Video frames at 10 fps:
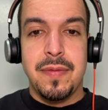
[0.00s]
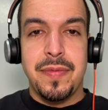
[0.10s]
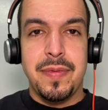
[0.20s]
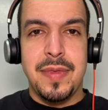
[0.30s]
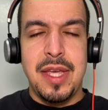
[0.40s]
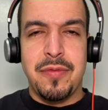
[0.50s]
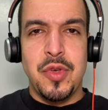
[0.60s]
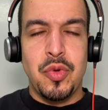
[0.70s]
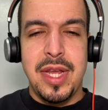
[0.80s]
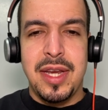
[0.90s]
they
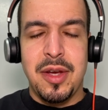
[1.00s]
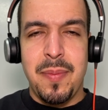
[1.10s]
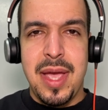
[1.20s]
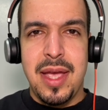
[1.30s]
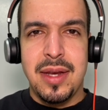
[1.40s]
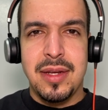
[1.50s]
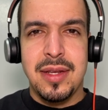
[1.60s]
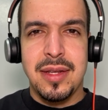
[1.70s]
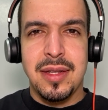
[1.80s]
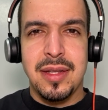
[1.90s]
view dating a man
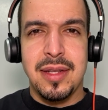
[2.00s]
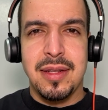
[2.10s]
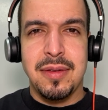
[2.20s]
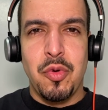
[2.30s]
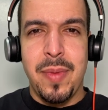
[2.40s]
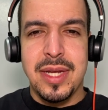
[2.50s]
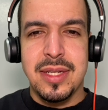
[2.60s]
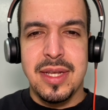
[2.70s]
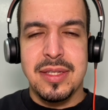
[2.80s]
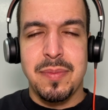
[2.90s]
who makes
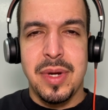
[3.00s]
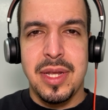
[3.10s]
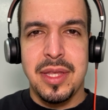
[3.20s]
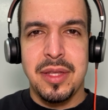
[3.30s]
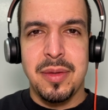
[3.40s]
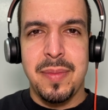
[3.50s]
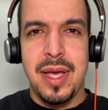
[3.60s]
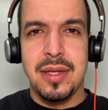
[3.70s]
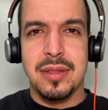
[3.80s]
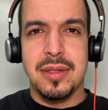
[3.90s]
less money than them
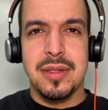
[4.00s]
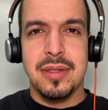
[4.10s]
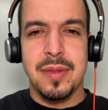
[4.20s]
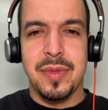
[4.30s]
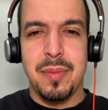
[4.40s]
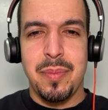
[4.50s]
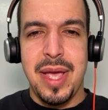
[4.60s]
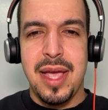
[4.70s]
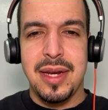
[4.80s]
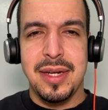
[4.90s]
as something
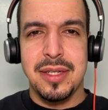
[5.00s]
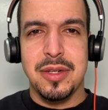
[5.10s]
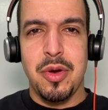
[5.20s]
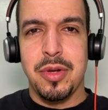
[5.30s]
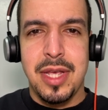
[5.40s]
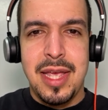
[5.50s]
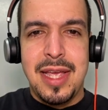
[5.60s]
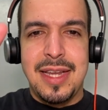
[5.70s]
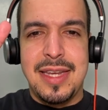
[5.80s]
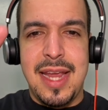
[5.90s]
bad, and it's called
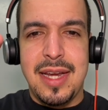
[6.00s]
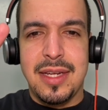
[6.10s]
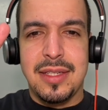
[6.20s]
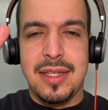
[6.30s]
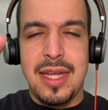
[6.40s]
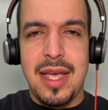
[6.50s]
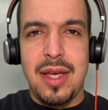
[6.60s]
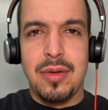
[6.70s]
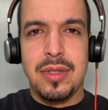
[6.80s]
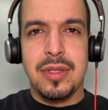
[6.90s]
dating
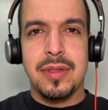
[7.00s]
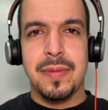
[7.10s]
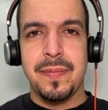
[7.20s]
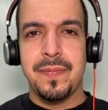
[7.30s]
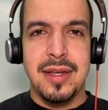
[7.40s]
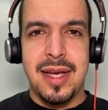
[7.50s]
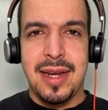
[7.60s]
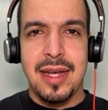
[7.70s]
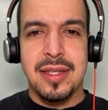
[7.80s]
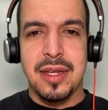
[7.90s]
down. I'd
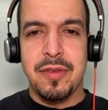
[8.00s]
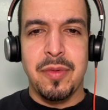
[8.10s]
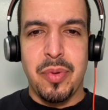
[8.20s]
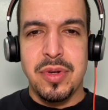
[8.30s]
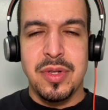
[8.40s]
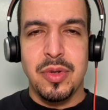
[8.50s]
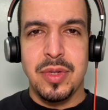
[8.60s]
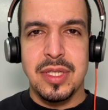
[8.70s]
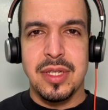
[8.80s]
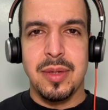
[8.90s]
like to give a personal
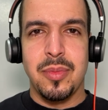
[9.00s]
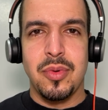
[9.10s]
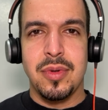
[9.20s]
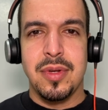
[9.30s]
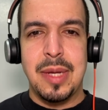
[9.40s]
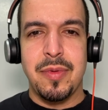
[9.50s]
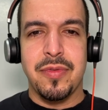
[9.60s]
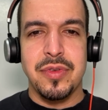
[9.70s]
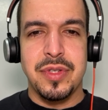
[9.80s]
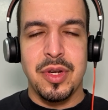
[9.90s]
example. I'm a
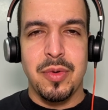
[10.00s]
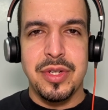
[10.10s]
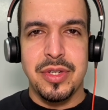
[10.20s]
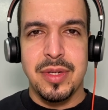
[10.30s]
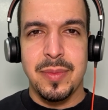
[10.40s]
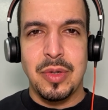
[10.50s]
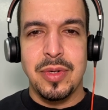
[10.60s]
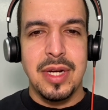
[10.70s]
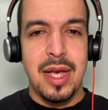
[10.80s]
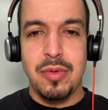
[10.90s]
first generation
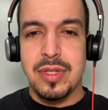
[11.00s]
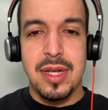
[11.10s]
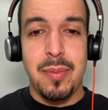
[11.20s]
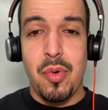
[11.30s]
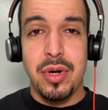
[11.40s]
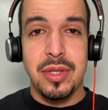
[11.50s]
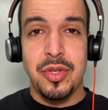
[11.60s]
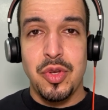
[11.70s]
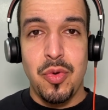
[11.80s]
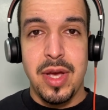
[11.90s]
immigrant. I was not born in the
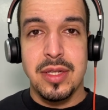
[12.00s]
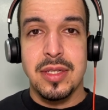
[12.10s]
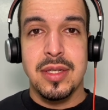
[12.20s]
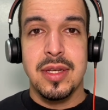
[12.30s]
US.